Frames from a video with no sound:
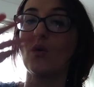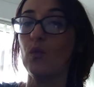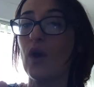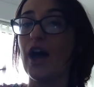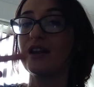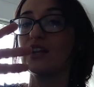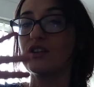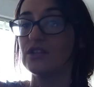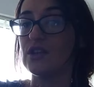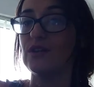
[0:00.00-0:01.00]
One,
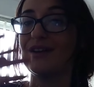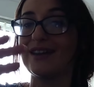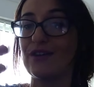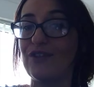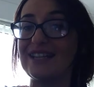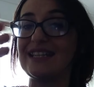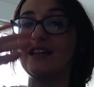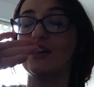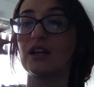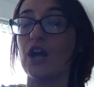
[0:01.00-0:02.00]
two, get
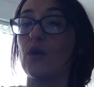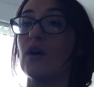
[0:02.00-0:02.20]
ready, go.